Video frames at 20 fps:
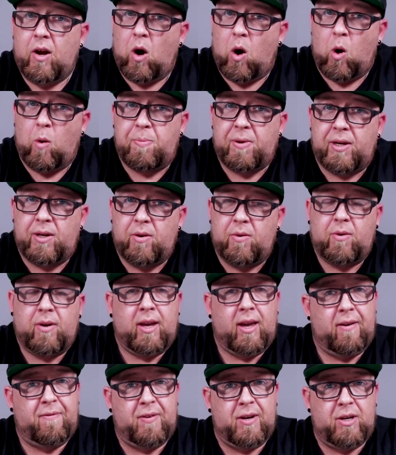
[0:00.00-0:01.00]
Hope you
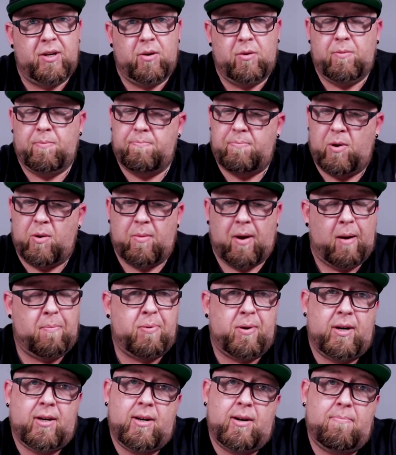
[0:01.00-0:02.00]
do. If you do, boom, I'll
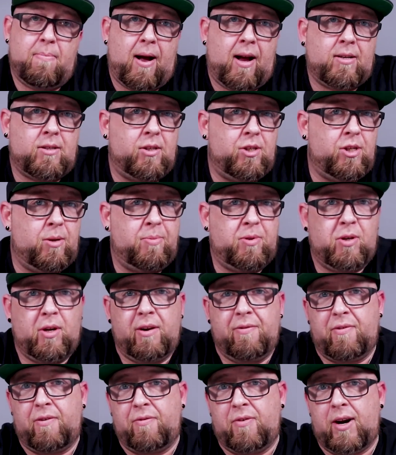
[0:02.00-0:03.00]
put it in a box and ship it to
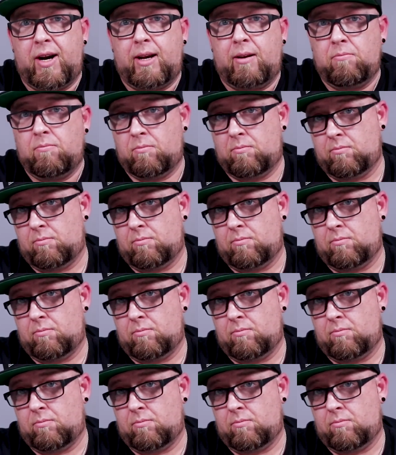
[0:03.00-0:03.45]
you for free.